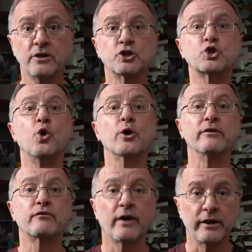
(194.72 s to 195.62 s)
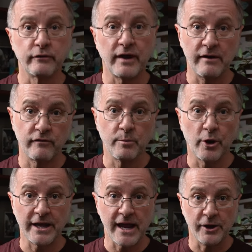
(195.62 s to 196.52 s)
to talk in front of
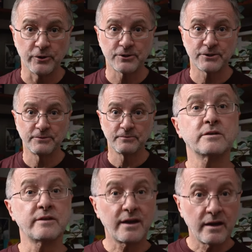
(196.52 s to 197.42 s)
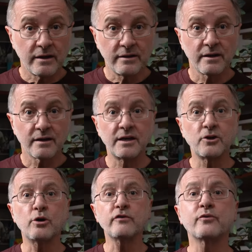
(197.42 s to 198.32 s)
everybody else. To that end,
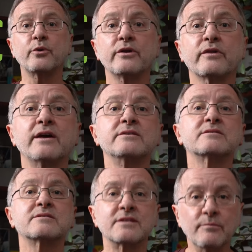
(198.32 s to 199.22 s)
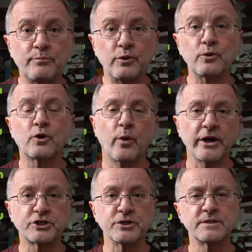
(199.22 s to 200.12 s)
kick off with a simple
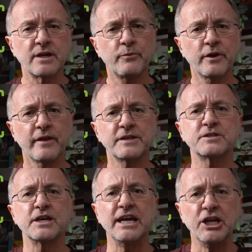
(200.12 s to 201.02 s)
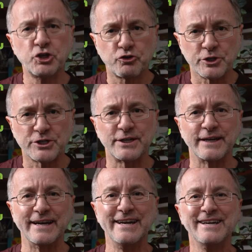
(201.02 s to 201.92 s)
question, something that's
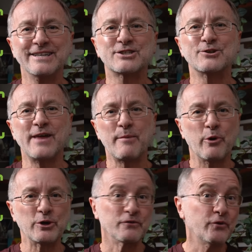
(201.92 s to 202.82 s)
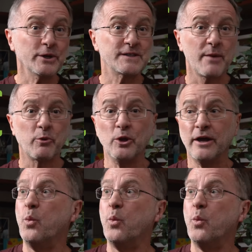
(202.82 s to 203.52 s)
interesting to that person. For example,